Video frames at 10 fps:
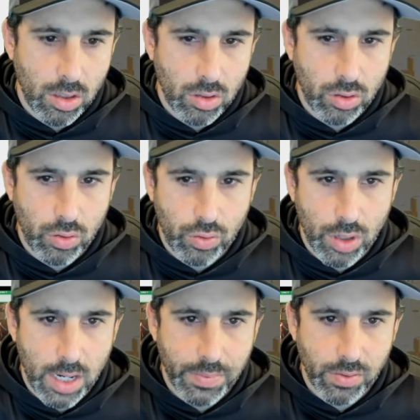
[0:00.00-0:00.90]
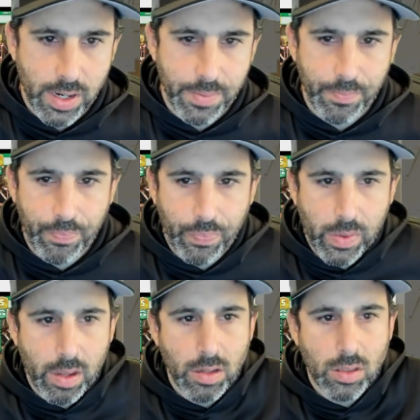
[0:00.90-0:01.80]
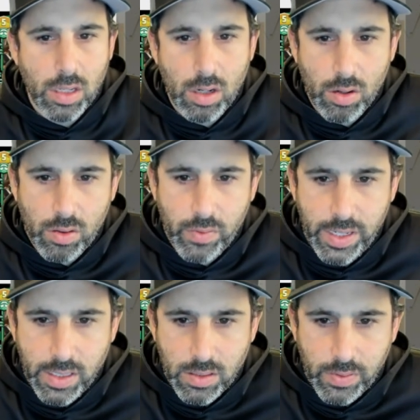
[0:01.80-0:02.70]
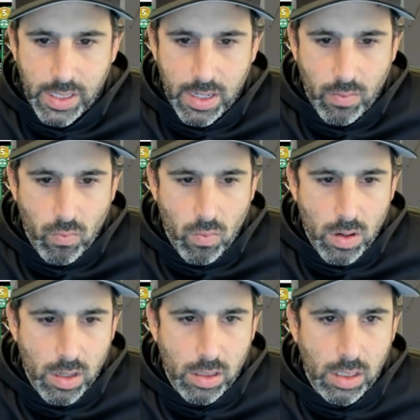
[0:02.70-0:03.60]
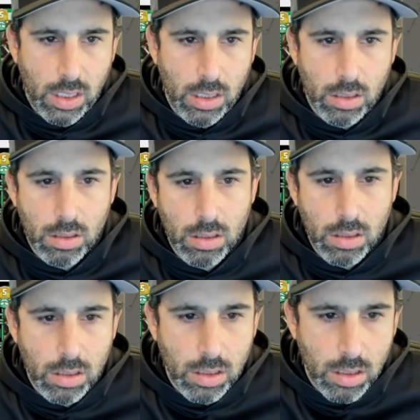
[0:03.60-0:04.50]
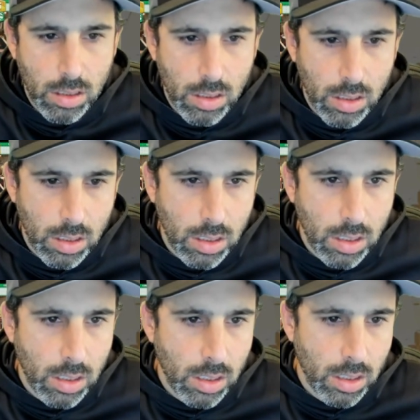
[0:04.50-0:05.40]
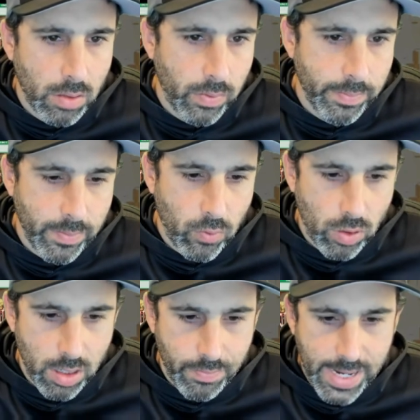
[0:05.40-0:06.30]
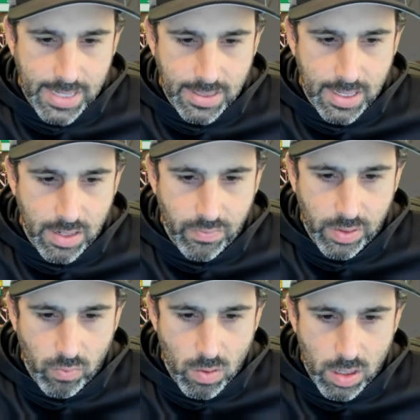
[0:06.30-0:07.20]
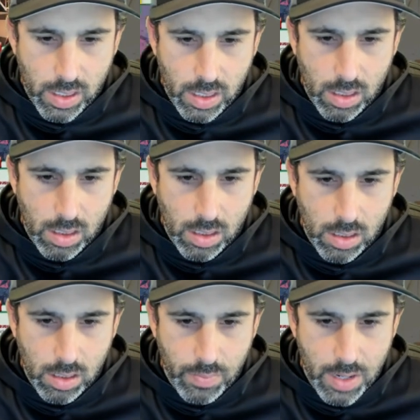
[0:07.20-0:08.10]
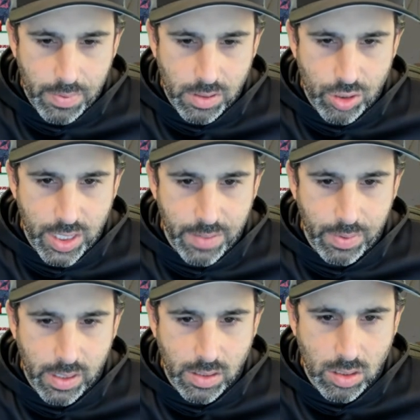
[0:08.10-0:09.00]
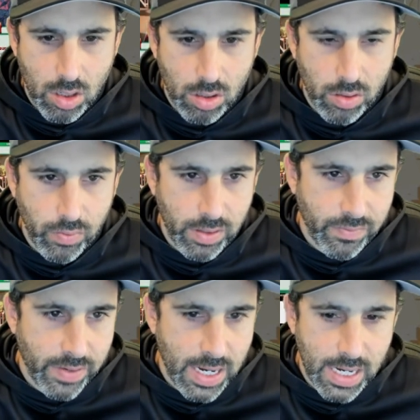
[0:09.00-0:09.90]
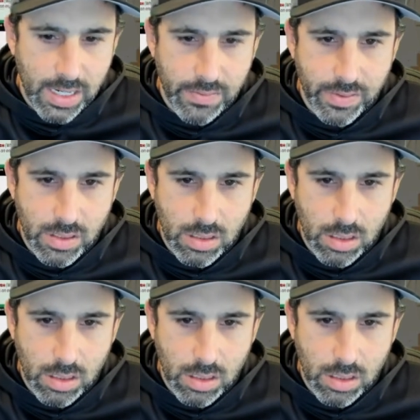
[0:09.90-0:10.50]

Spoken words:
2-drops, right? So then our threes, we got one here. We'll come back to that if we want it. The Populous Champions are 3/5s